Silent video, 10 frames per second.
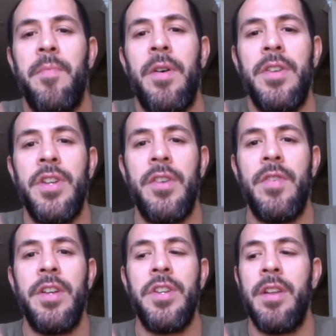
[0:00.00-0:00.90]
upon
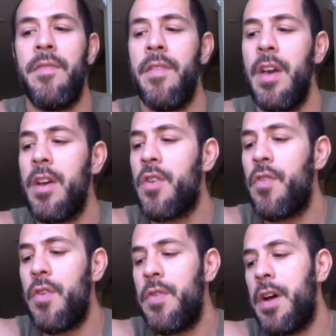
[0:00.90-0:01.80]
generation have
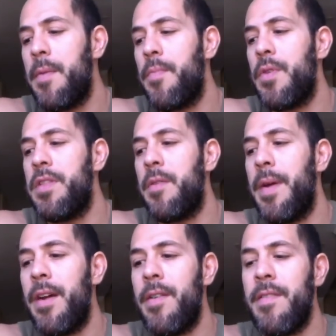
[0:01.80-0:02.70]
grown up with their
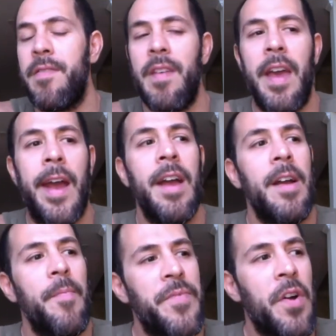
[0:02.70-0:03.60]
parents saying,
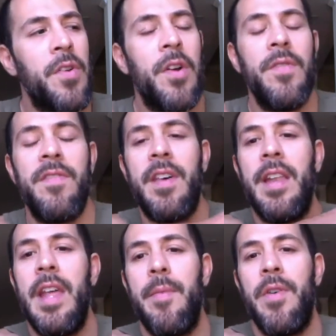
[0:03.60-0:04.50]
don't go into that
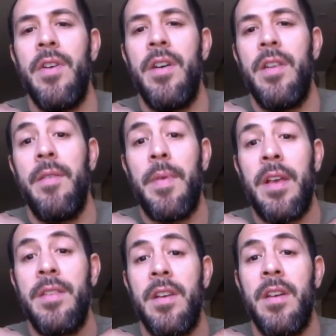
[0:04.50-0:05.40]
neighborhood
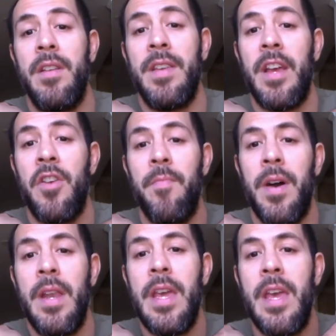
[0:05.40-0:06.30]
because they're going to take your
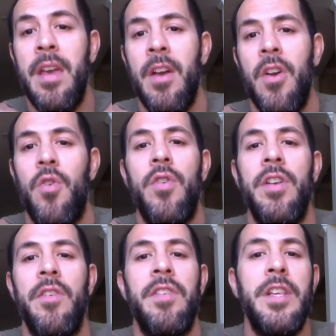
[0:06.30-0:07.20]
money, or, you
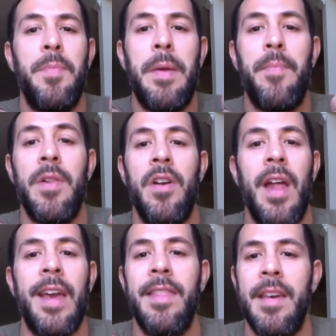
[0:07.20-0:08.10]
know, these people are
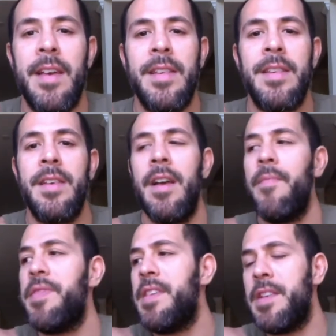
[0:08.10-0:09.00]
like this,
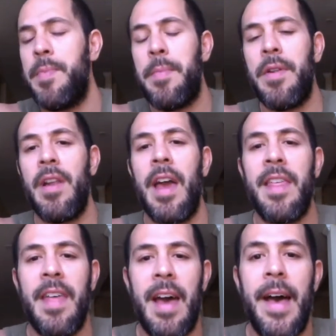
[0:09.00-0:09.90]
these people are
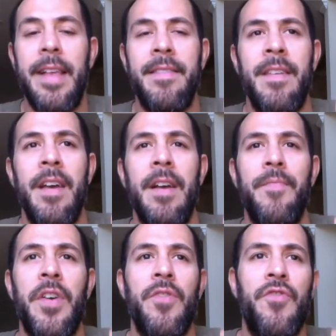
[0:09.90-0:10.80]
like that.
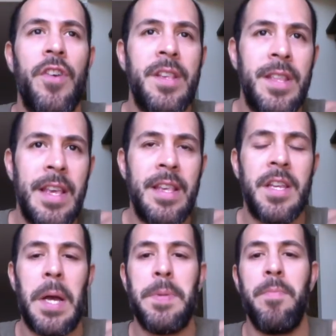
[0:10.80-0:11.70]
Don't trust these
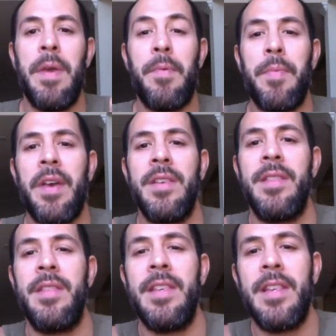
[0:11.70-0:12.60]
types of people because
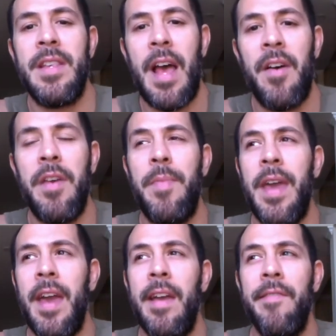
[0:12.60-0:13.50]
this is how they
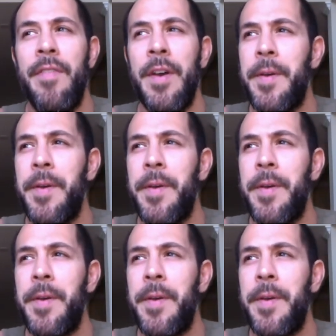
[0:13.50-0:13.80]
behave.